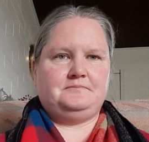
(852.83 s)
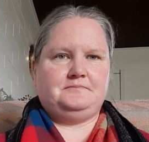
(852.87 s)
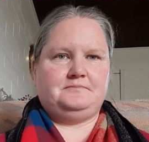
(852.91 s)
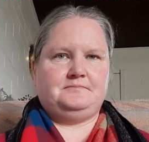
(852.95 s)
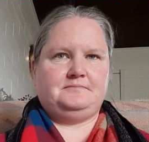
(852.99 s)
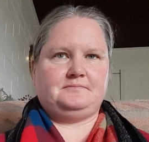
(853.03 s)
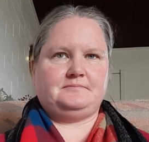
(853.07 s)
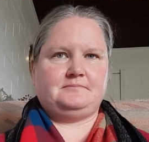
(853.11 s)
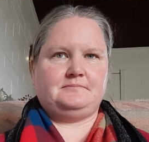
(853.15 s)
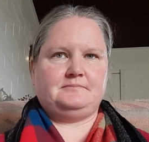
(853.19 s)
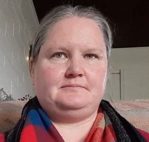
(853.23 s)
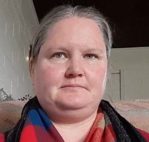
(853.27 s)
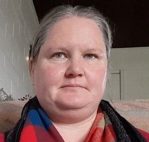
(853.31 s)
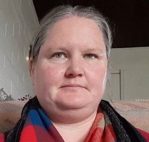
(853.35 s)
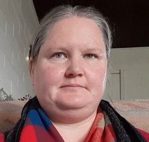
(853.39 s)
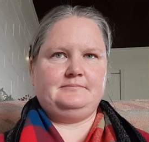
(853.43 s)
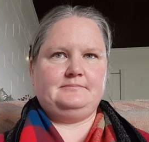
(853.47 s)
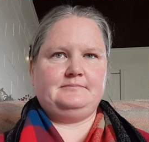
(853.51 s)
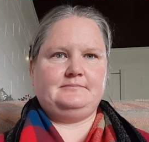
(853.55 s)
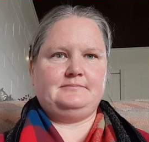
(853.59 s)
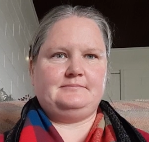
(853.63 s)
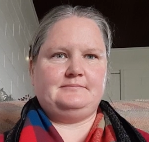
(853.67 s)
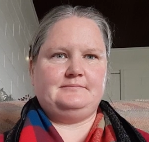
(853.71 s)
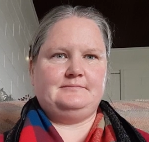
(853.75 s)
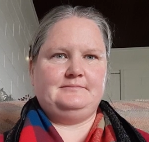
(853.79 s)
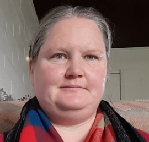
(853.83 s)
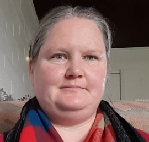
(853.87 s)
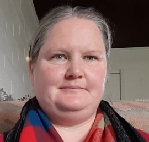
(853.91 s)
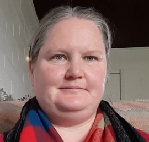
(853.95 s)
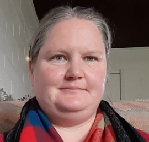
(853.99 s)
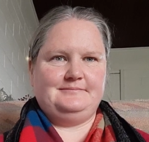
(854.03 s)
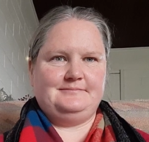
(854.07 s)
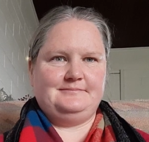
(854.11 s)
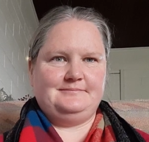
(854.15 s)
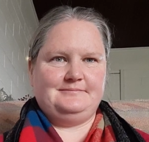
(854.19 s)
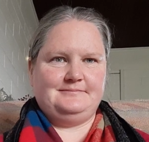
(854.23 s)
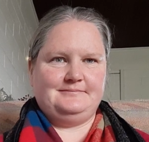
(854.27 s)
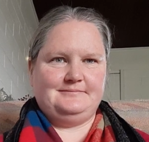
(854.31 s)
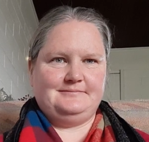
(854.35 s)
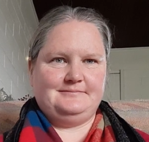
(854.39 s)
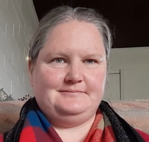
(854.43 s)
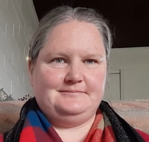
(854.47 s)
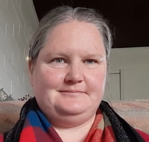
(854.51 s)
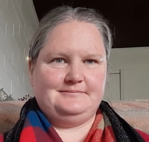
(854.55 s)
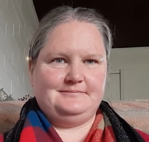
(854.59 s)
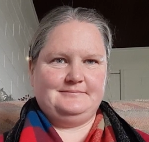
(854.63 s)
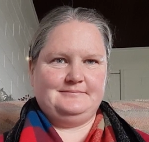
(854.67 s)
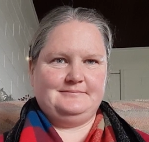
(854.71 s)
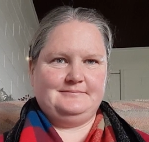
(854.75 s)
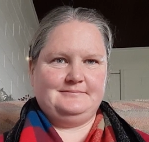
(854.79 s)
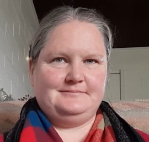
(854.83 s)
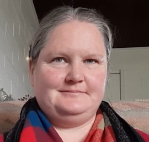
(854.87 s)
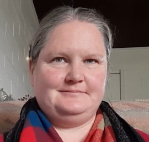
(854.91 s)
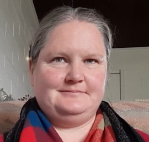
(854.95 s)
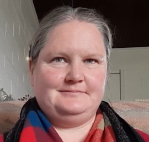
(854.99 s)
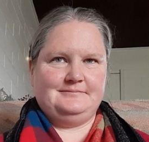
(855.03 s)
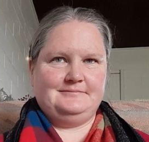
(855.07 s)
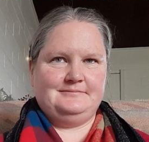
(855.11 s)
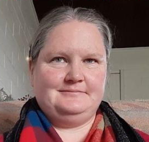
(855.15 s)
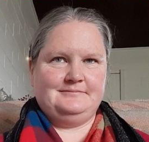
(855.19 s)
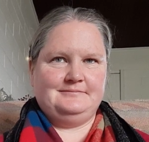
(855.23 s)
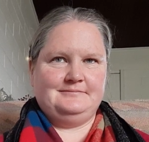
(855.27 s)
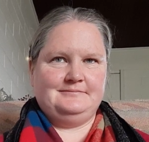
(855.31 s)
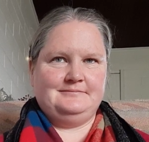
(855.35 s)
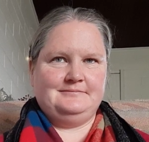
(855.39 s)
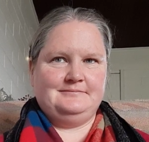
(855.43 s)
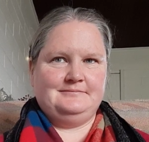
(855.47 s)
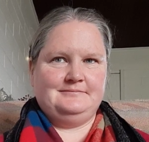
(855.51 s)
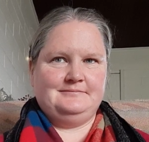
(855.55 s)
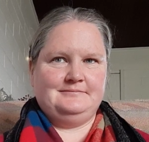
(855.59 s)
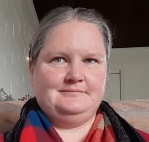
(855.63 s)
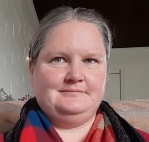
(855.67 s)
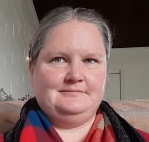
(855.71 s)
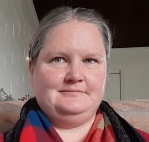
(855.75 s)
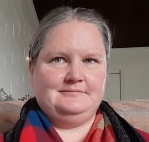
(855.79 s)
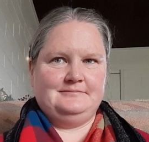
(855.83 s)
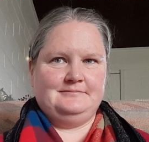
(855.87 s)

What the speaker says: No one is speaking in this clip.